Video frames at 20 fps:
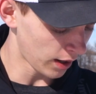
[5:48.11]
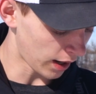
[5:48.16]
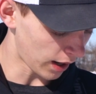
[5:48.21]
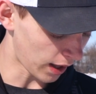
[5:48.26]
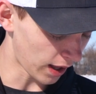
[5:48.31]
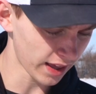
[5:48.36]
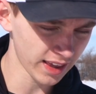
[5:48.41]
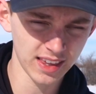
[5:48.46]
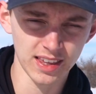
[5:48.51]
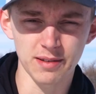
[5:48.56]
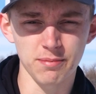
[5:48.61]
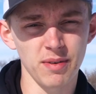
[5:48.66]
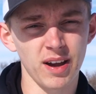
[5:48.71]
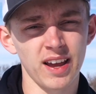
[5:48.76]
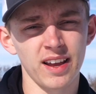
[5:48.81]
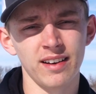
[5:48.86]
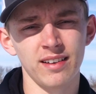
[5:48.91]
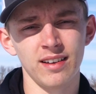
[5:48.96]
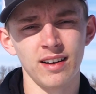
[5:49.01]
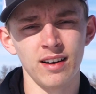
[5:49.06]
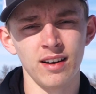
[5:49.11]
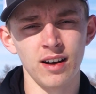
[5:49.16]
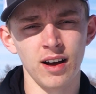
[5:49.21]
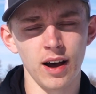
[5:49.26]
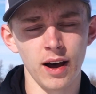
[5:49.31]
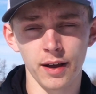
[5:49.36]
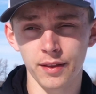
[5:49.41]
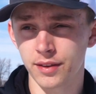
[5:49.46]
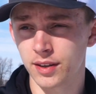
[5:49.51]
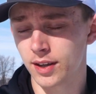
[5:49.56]
I keep mine
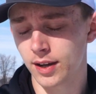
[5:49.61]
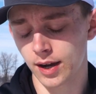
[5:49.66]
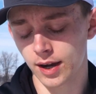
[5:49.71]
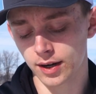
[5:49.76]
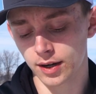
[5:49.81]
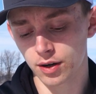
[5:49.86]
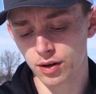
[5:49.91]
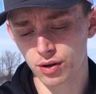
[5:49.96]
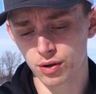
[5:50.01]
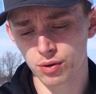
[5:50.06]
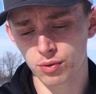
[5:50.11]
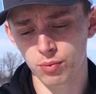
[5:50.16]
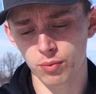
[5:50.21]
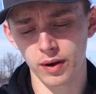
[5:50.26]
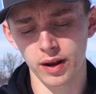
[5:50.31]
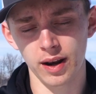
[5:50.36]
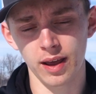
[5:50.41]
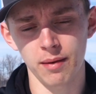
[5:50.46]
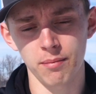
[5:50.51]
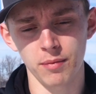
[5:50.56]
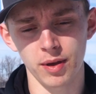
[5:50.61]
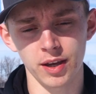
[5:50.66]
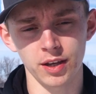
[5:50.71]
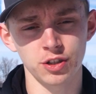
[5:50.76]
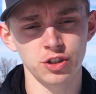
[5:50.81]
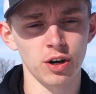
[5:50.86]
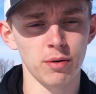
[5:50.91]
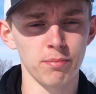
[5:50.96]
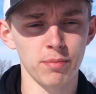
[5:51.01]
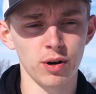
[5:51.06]
on the auger when I'm like
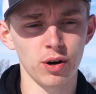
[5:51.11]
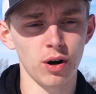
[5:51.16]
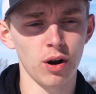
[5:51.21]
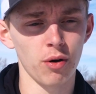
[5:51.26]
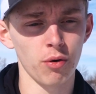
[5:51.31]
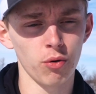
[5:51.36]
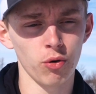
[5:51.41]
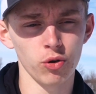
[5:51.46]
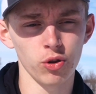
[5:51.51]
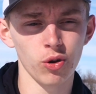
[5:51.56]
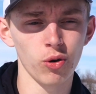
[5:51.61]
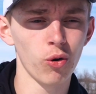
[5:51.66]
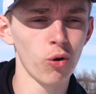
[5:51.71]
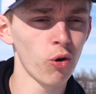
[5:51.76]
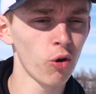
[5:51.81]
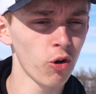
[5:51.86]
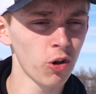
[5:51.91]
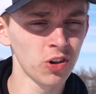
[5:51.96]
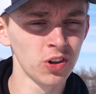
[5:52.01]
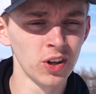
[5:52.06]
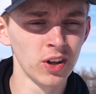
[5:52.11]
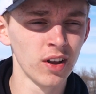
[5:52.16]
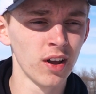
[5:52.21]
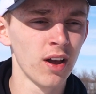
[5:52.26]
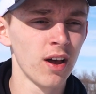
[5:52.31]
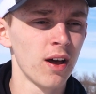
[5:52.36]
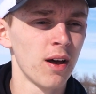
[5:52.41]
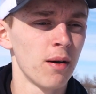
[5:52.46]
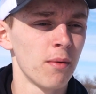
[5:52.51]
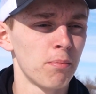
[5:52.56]
jumping around hole to hole,
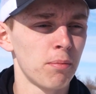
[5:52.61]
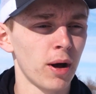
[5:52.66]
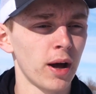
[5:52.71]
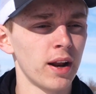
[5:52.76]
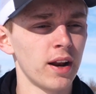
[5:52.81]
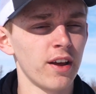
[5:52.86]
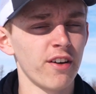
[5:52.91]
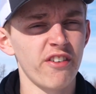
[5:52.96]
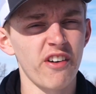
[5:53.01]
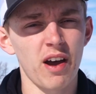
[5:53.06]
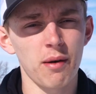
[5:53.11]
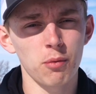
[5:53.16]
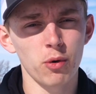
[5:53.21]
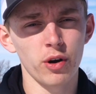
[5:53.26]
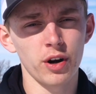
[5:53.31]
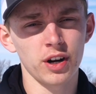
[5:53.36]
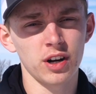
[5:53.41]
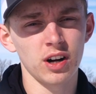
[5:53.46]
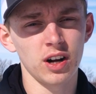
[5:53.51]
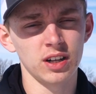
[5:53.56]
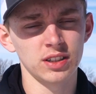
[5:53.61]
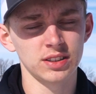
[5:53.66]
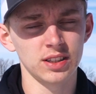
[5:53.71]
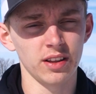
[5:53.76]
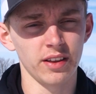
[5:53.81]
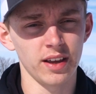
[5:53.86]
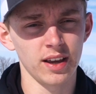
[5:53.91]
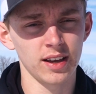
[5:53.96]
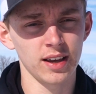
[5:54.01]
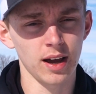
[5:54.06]
but if I'm going across the
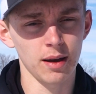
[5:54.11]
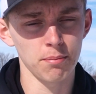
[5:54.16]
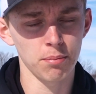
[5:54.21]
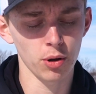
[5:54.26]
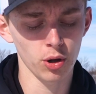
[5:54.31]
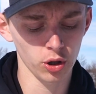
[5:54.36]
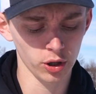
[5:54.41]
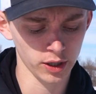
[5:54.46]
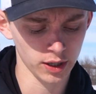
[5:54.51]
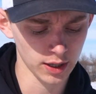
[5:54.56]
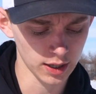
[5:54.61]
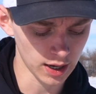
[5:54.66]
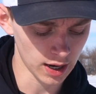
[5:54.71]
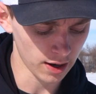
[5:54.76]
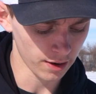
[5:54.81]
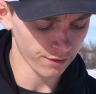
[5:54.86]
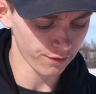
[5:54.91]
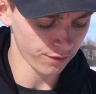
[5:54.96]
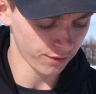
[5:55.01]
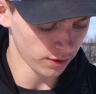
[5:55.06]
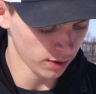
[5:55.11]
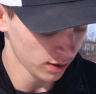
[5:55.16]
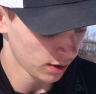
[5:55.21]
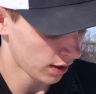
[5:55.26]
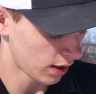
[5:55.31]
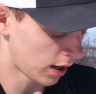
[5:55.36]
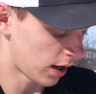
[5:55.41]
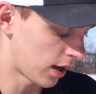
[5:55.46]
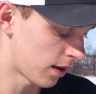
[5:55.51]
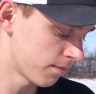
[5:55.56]
lake, I'm pulling it off.
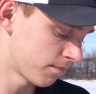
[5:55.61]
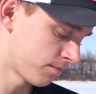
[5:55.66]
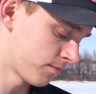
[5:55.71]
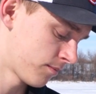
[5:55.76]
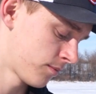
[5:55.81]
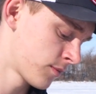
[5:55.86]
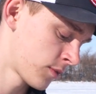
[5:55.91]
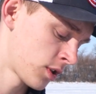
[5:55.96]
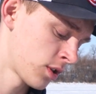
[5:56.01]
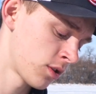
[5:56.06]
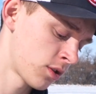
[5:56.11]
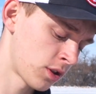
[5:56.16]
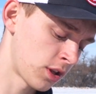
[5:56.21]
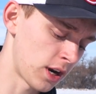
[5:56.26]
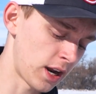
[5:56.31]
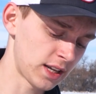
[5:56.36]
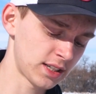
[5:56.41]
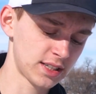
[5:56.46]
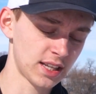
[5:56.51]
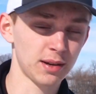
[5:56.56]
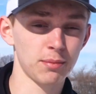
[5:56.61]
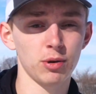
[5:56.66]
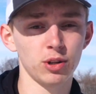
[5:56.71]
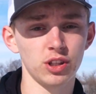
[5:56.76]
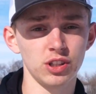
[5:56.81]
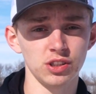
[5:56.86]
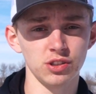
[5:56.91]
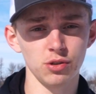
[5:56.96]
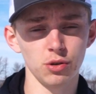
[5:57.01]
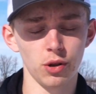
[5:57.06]
The nice thing
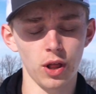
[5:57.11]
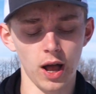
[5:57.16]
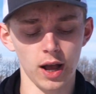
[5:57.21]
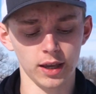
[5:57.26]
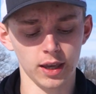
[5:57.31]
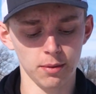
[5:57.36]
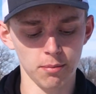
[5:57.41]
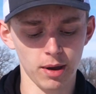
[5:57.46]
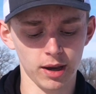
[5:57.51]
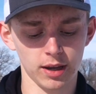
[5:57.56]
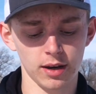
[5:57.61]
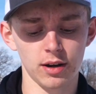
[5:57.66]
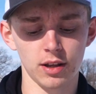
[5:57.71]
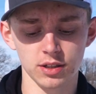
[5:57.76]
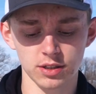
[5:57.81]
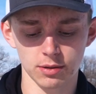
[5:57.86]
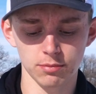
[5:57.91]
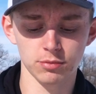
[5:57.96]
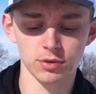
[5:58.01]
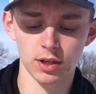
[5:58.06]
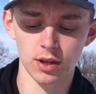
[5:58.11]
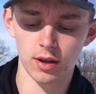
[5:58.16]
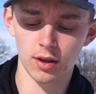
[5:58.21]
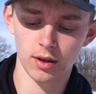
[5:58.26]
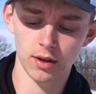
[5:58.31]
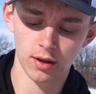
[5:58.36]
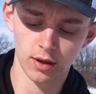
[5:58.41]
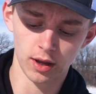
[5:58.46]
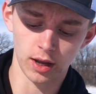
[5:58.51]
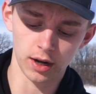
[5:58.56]
about these new locking mechanisms,
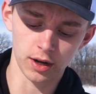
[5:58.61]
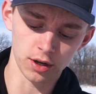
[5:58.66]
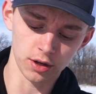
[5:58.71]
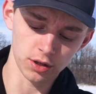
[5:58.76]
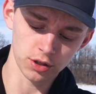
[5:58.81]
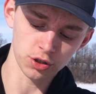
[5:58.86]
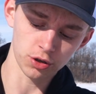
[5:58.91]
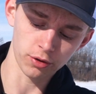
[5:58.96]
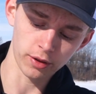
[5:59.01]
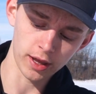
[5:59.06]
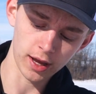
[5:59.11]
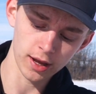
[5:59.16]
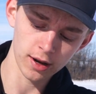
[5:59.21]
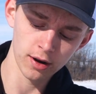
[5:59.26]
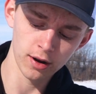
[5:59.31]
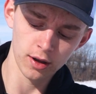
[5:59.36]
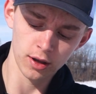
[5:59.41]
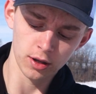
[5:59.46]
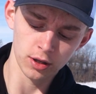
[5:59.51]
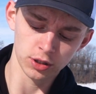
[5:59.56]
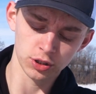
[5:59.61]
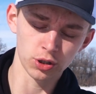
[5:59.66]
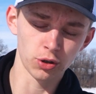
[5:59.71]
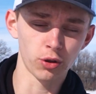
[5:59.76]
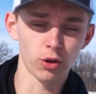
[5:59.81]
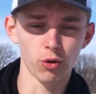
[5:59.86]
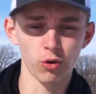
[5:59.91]
I didn't show that. So the